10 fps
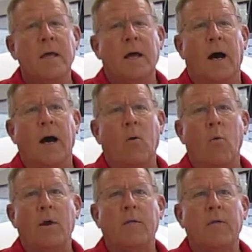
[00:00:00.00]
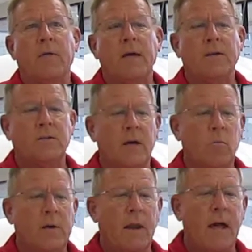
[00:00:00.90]
One of the things that
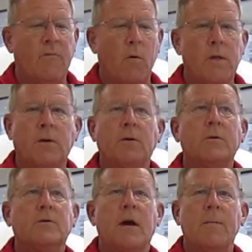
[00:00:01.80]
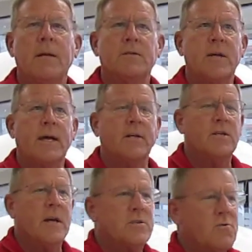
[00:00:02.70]
we'd like for you to do is come in and take a
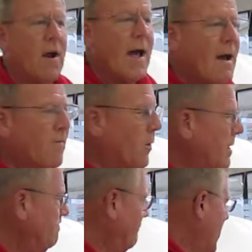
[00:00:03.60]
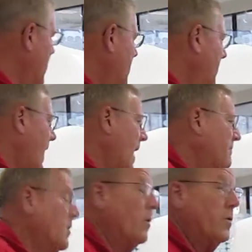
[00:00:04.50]
test drive on it.
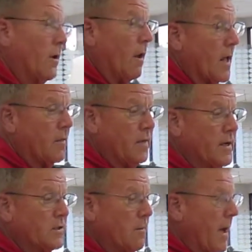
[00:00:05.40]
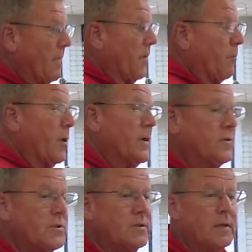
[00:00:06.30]
I've told you a lot of things about the
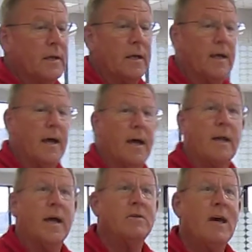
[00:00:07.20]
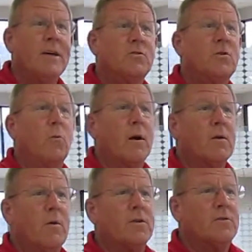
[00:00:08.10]
Prius, and now I'd like to ask you
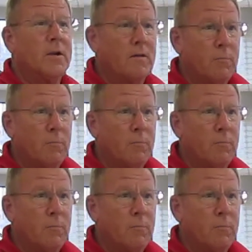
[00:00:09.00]
one question.